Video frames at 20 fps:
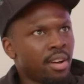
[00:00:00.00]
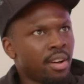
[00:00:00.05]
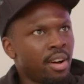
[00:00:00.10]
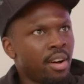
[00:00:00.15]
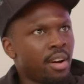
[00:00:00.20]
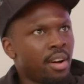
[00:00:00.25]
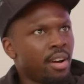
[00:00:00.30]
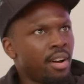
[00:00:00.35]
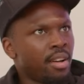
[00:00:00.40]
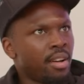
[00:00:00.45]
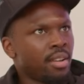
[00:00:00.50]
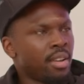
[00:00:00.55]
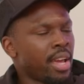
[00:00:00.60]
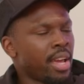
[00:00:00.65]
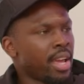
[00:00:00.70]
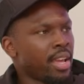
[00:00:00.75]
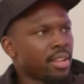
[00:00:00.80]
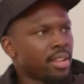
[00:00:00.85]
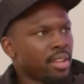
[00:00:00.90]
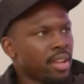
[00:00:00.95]
art
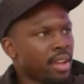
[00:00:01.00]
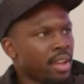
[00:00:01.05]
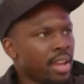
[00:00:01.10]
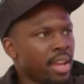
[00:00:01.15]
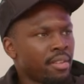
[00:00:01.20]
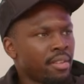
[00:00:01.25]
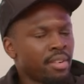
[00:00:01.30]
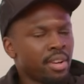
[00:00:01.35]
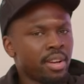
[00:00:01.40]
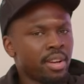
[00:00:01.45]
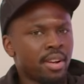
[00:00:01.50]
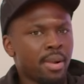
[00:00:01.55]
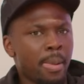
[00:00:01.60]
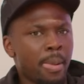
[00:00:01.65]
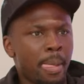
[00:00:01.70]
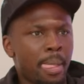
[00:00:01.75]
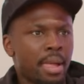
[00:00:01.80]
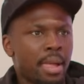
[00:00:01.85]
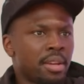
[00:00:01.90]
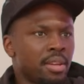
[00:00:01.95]
like area,
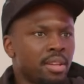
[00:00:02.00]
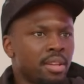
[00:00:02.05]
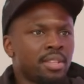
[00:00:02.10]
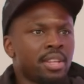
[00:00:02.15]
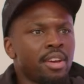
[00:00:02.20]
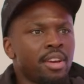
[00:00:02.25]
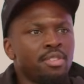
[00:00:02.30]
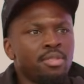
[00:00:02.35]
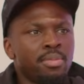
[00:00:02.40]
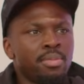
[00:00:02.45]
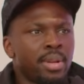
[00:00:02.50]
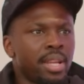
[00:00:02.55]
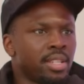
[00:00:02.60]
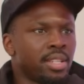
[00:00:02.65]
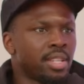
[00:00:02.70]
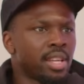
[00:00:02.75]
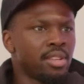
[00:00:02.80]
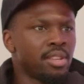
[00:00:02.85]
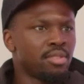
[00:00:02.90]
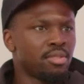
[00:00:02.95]
and the tattoo
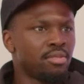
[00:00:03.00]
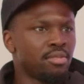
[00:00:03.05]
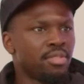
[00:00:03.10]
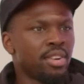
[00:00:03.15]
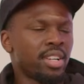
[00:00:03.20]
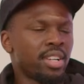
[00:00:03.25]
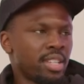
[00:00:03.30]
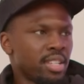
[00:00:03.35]
place ain't too far.